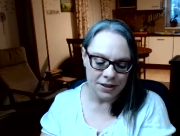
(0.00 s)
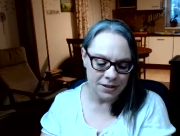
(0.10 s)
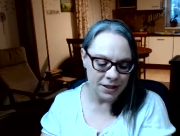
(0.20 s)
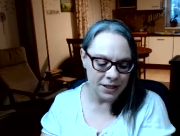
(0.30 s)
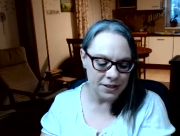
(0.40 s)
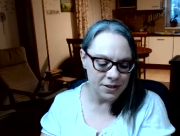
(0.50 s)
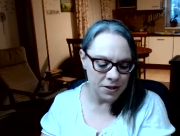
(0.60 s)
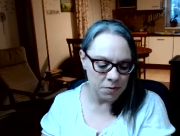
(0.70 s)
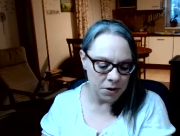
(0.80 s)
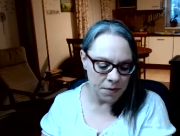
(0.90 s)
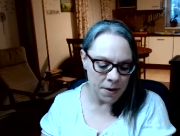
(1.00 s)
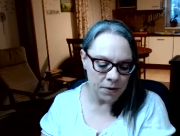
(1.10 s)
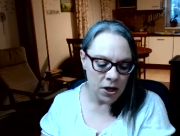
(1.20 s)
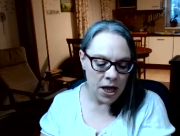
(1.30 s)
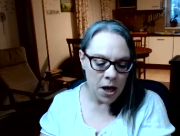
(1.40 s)
to this, to the brick
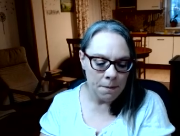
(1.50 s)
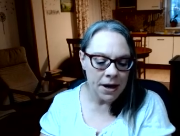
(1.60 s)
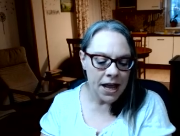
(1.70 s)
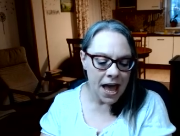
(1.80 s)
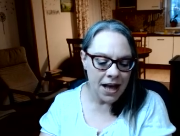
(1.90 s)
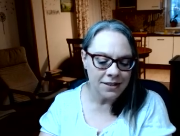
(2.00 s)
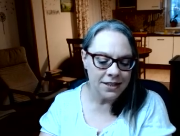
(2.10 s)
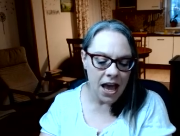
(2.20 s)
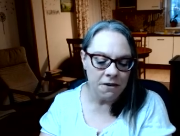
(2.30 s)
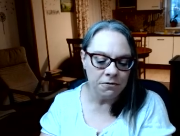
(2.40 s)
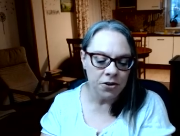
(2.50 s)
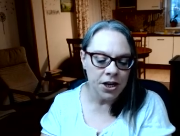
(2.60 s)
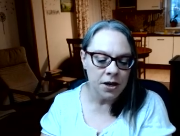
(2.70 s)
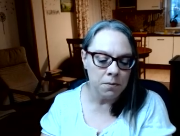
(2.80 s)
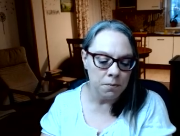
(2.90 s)
Bible. But it has
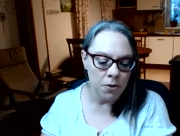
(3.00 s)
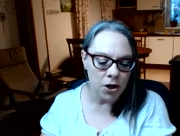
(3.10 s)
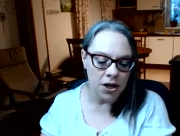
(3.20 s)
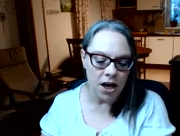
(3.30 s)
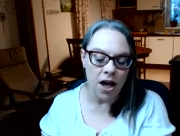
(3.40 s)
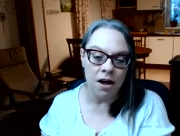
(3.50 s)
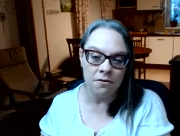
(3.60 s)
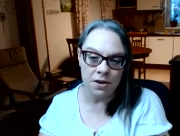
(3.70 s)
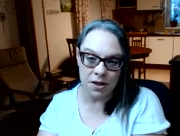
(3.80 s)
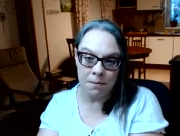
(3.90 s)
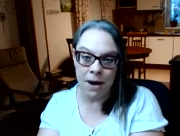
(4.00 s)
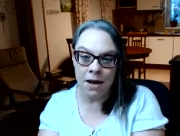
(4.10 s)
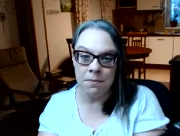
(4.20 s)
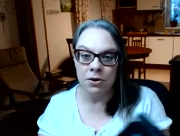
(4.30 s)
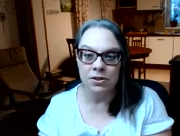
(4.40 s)
every book of the
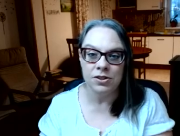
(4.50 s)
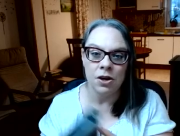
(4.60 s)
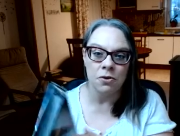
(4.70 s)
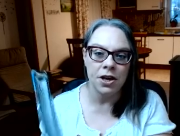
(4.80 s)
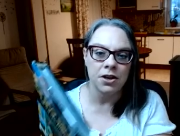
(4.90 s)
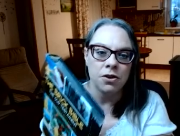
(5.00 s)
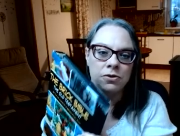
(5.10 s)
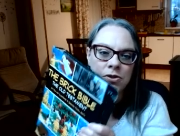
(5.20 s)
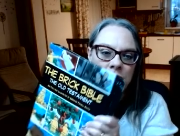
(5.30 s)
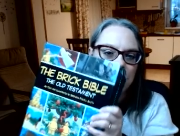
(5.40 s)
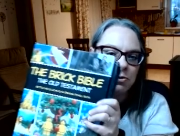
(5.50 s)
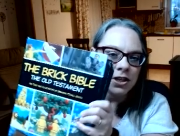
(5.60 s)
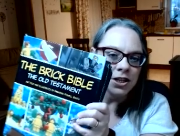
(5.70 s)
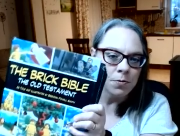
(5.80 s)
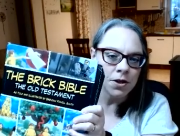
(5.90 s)
Bible. So it goes through
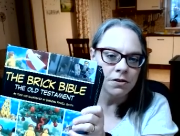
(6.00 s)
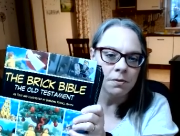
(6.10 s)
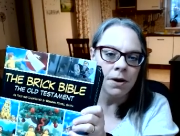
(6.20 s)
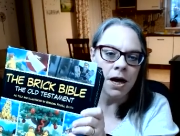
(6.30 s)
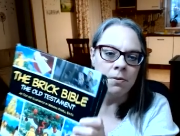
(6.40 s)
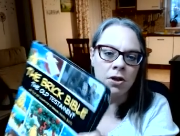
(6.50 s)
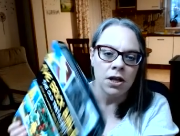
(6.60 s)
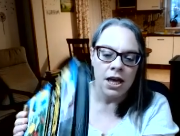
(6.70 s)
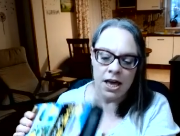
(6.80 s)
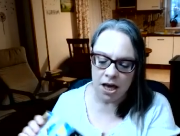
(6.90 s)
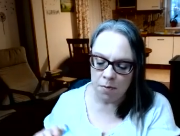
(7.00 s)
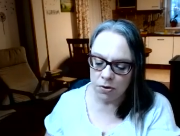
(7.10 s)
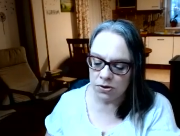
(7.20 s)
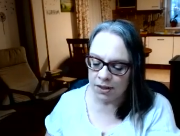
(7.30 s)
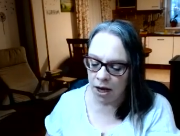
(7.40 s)
each book of the Bible. It
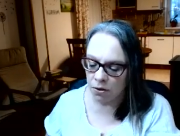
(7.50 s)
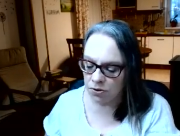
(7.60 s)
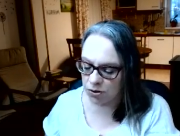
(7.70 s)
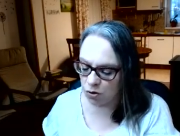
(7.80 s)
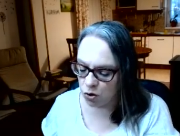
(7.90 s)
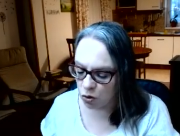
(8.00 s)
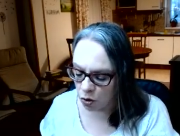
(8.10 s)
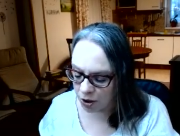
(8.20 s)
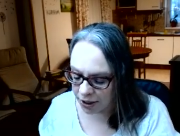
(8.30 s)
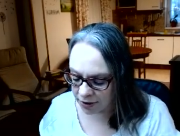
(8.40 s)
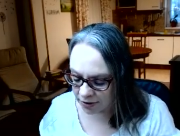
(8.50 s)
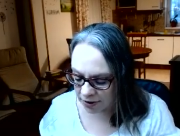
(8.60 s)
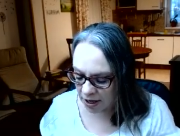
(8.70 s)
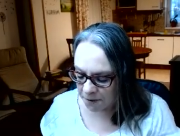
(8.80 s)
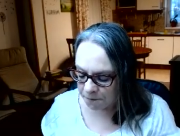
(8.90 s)
pulls out the stories
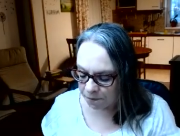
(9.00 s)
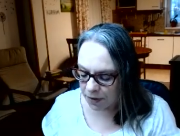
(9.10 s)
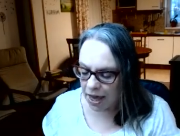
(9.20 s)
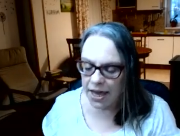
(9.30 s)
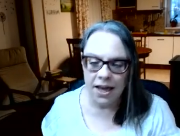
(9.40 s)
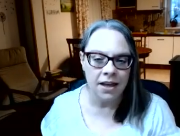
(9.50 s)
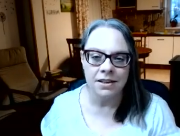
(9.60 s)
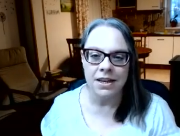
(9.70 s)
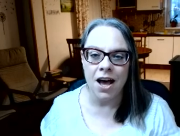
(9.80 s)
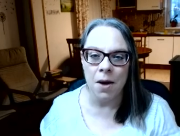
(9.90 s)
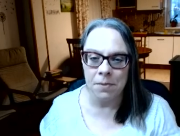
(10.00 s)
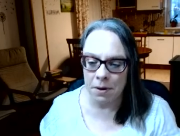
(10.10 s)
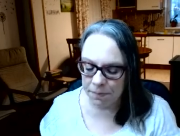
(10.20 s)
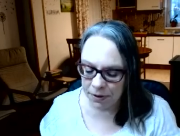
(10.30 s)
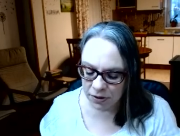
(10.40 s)
and um,
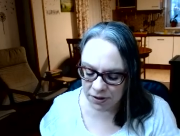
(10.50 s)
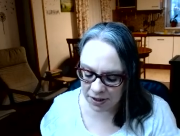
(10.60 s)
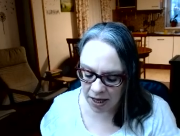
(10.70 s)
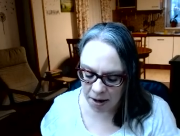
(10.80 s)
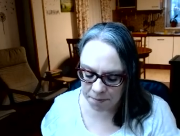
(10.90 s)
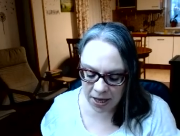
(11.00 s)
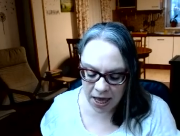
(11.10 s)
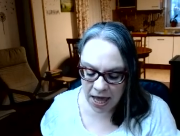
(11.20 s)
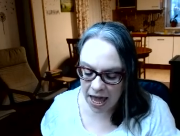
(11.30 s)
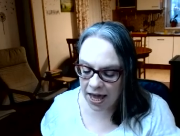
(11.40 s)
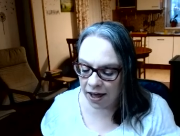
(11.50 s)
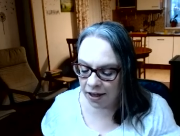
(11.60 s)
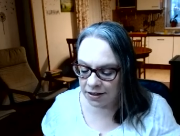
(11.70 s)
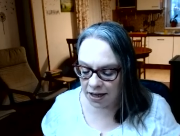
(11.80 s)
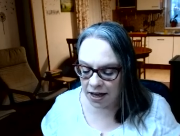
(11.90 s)
it builds them.
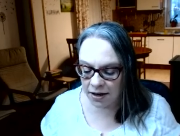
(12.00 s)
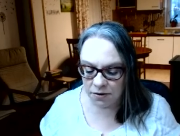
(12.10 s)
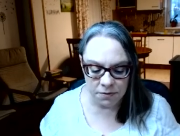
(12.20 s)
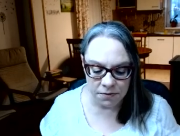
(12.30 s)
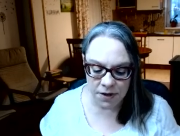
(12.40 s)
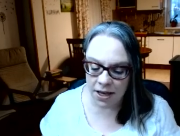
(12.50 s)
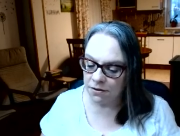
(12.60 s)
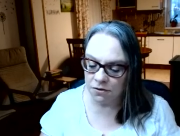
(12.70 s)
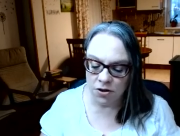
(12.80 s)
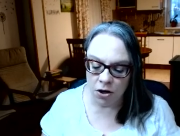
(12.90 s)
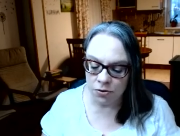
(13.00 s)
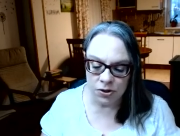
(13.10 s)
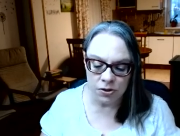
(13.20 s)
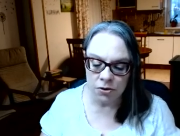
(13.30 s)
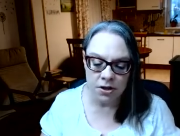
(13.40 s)
And it it goes
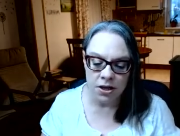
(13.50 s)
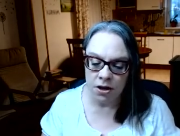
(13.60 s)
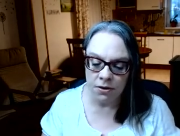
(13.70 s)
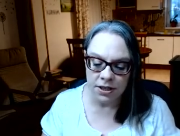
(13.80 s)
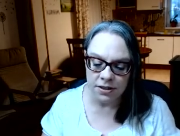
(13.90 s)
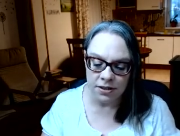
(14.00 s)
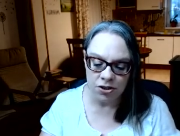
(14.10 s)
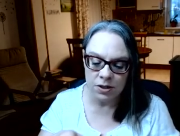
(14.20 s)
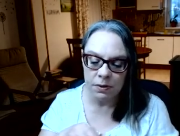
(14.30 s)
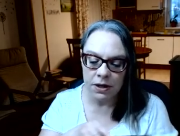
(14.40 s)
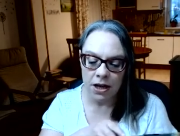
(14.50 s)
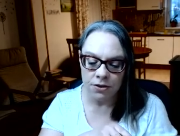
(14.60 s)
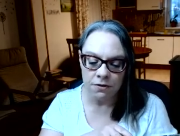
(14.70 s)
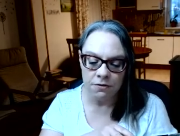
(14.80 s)
through, you know, it doesn't just pick out the